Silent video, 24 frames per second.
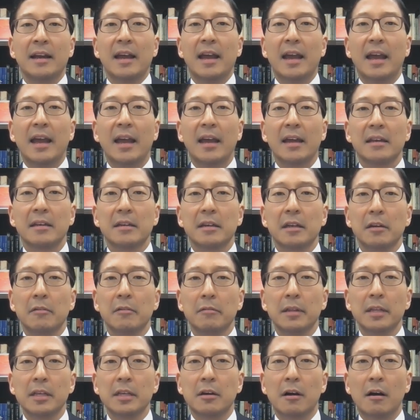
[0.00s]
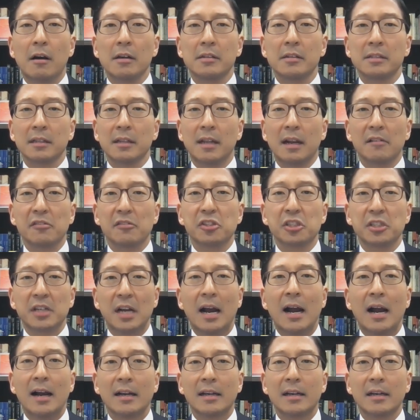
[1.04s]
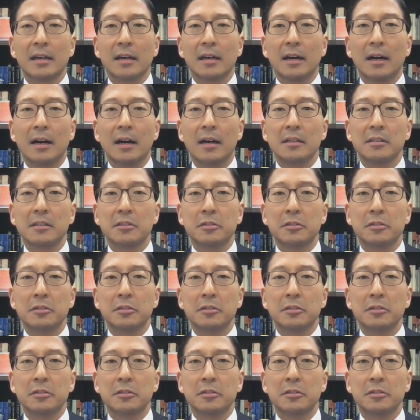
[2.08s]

and it really caused a lot of shock uh,